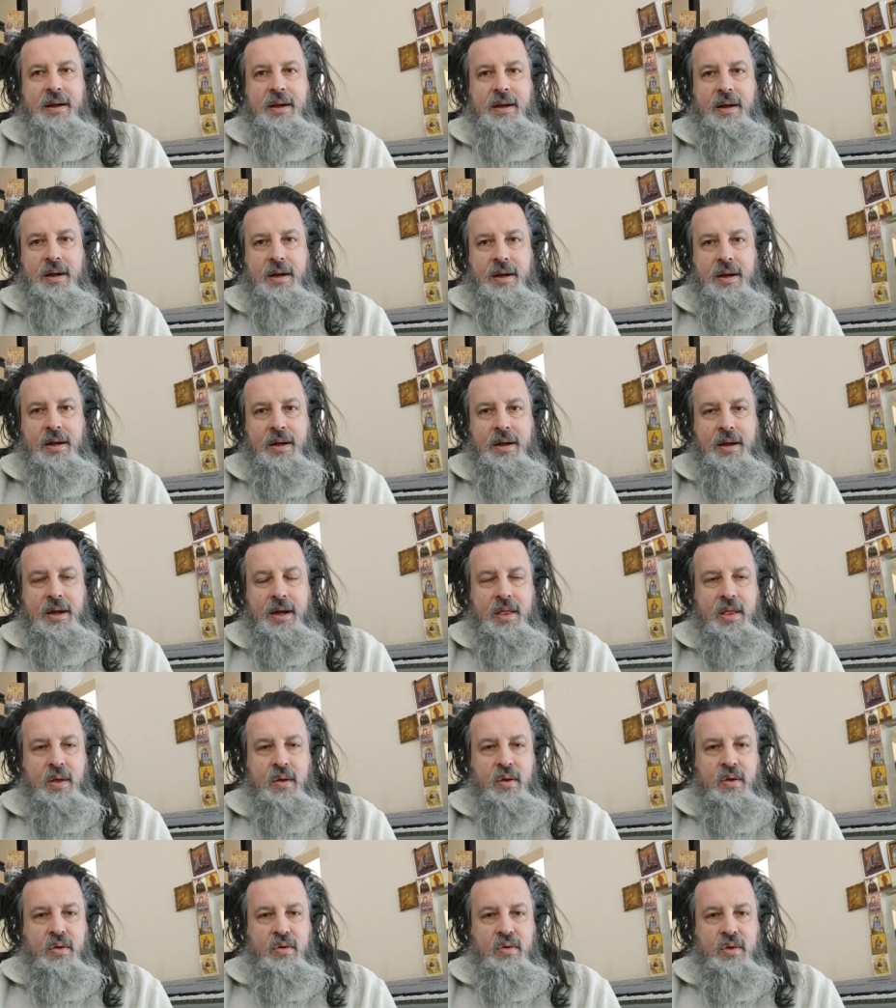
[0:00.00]
Uh,
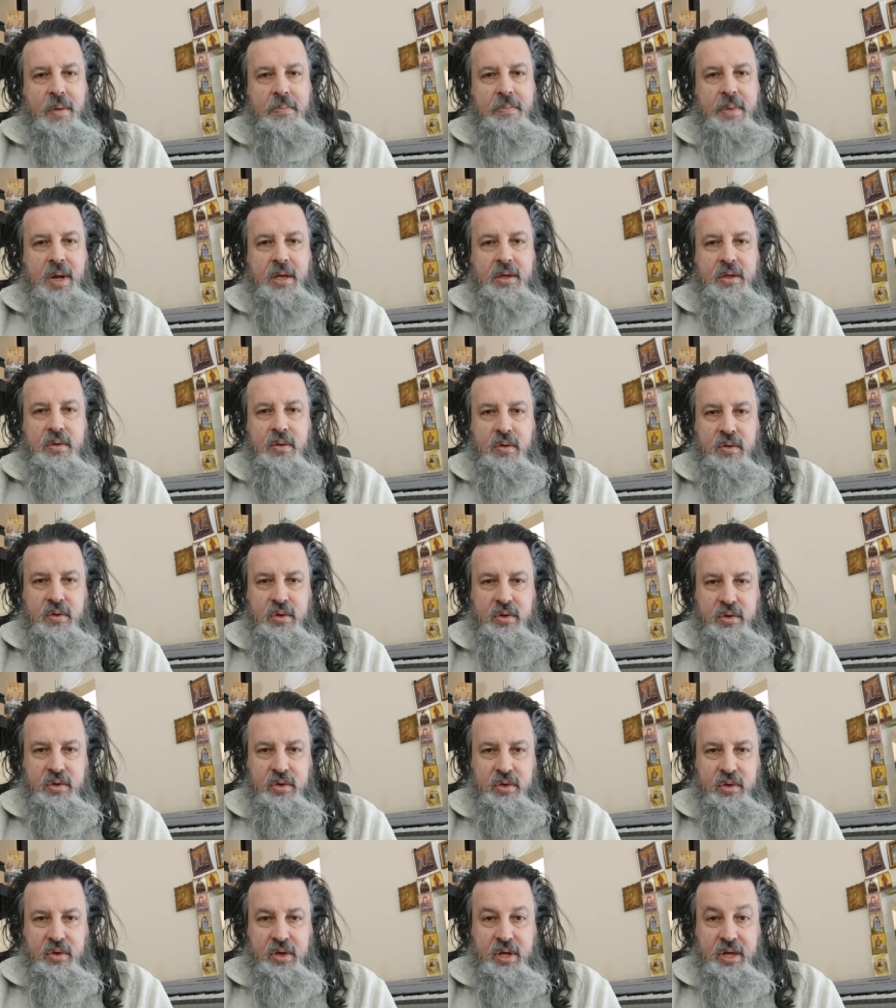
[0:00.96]
although I'm not too
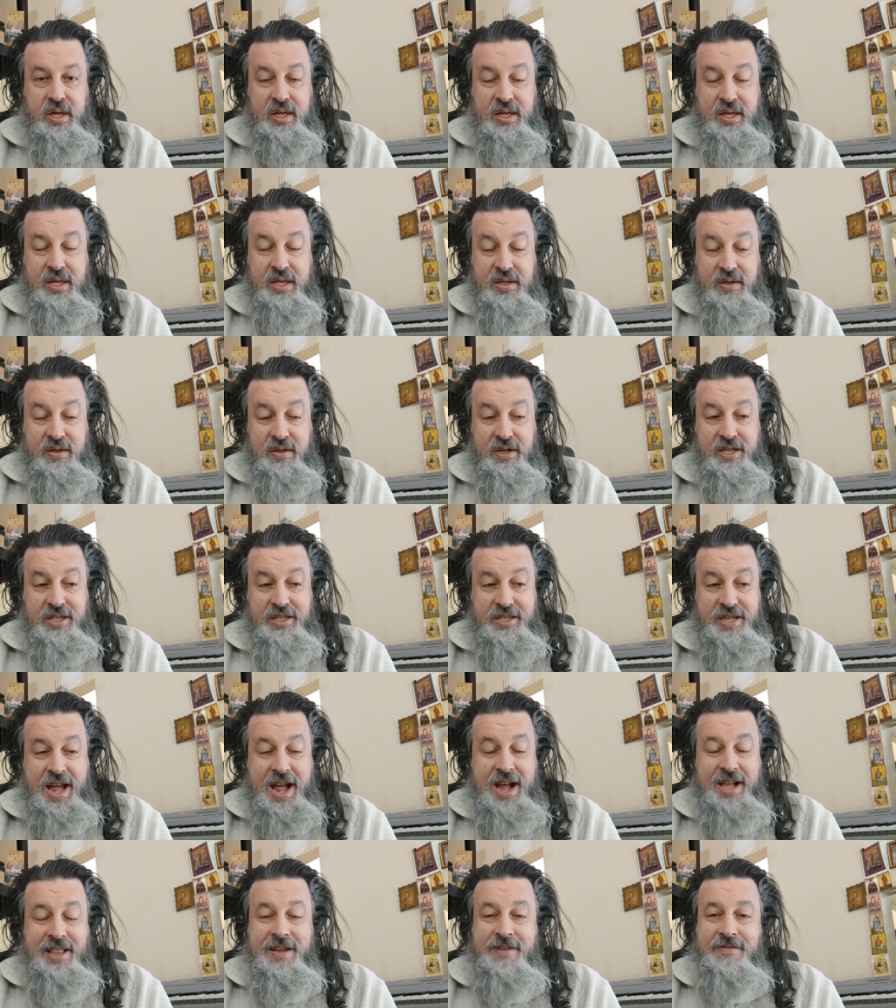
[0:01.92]
sure sure
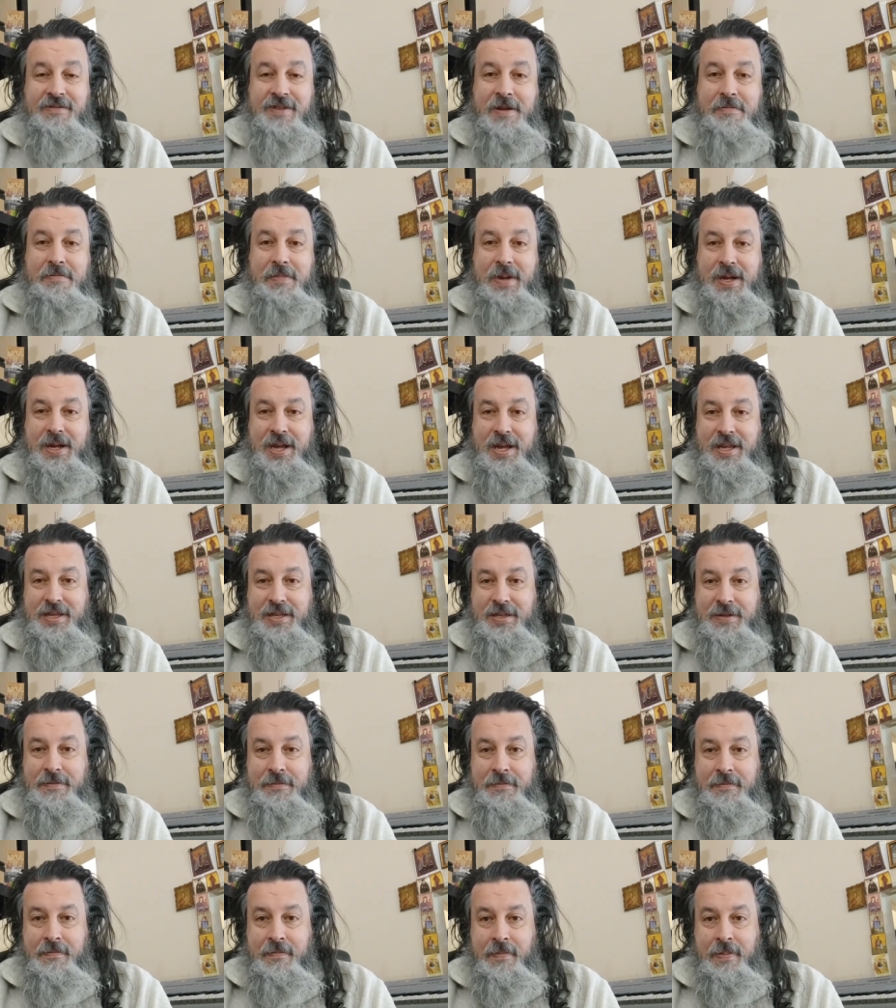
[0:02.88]
exactly when, because